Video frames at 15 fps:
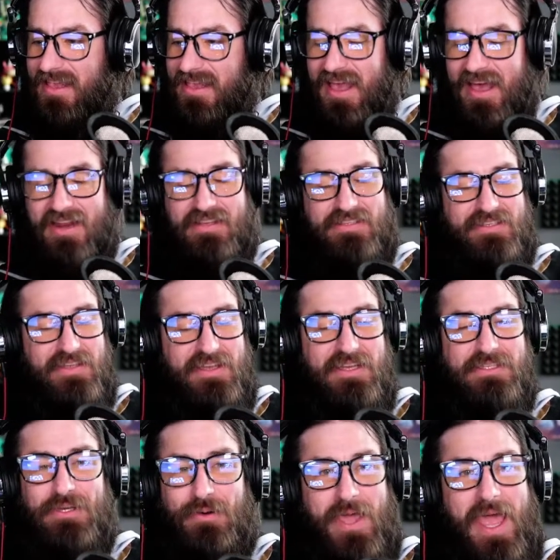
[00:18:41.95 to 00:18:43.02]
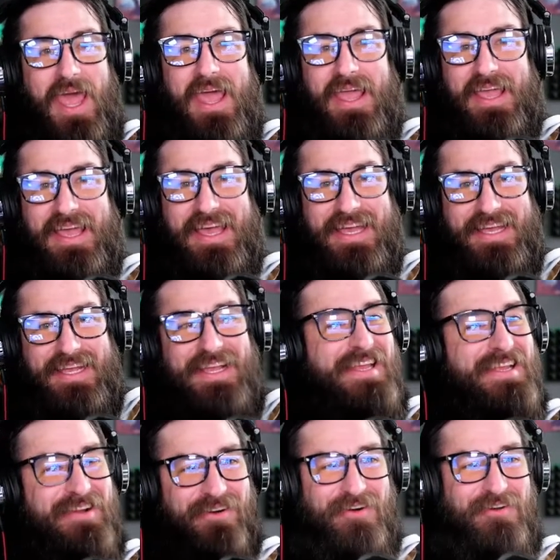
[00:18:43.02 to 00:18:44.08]
it's okay.
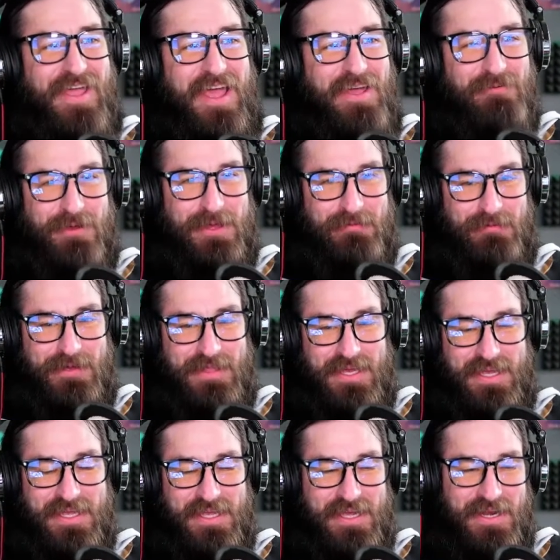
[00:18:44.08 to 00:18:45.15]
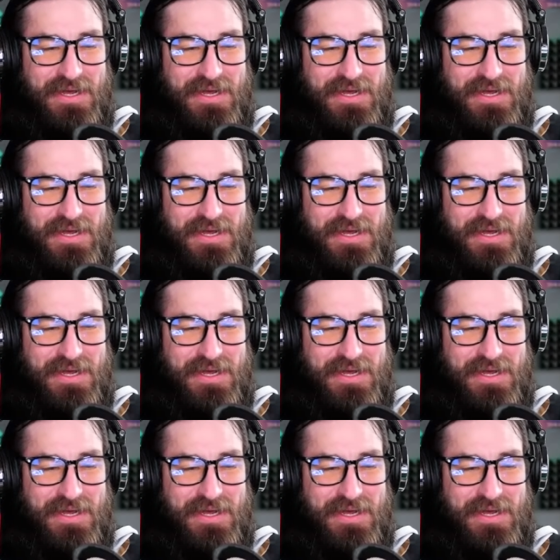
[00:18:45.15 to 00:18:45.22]
You're okay with it,